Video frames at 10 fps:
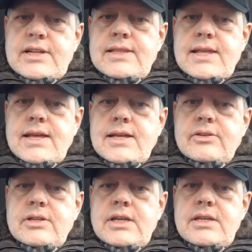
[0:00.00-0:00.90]
in there
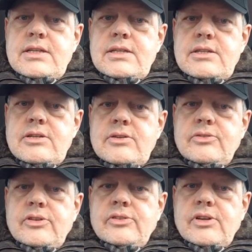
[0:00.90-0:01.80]
that he uses,